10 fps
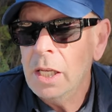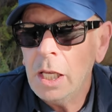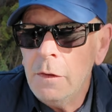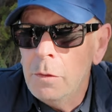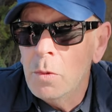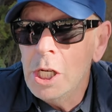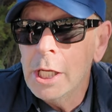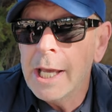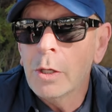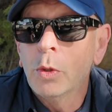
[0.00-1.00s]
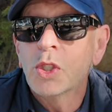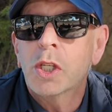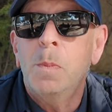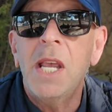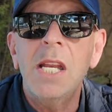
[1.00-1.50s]
Even when you get caught
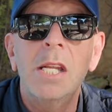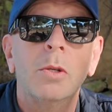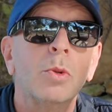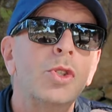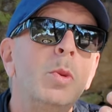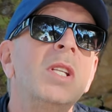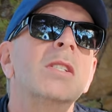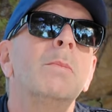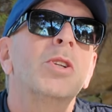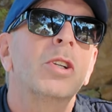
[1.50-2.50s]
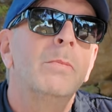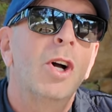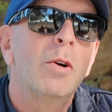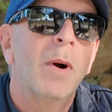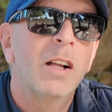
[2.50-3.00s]
speeding or doing something on a
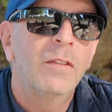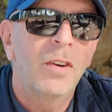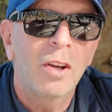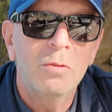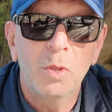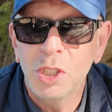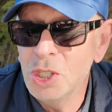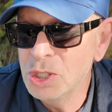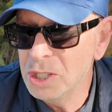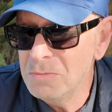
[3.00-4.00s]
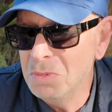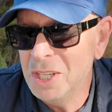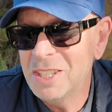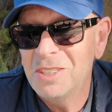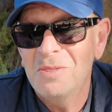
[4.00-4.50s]
mobile phone, which you shouldn't
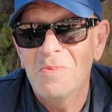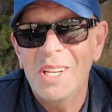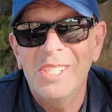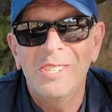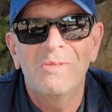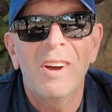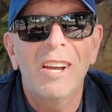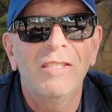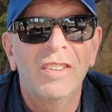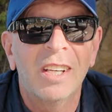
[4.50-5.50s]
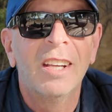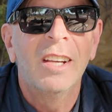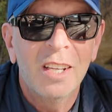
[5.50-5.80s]
be doing when you're driving,